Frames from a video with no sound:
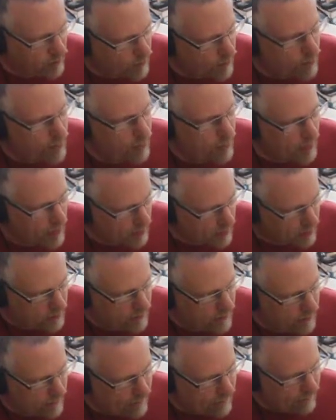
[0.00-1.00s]
Okay, so
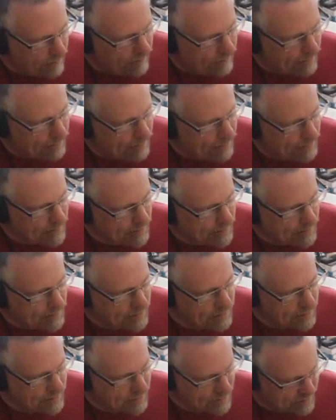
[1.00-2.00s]
what does this bad
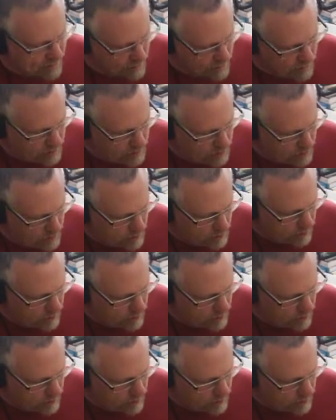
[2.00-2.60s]
boy have in it?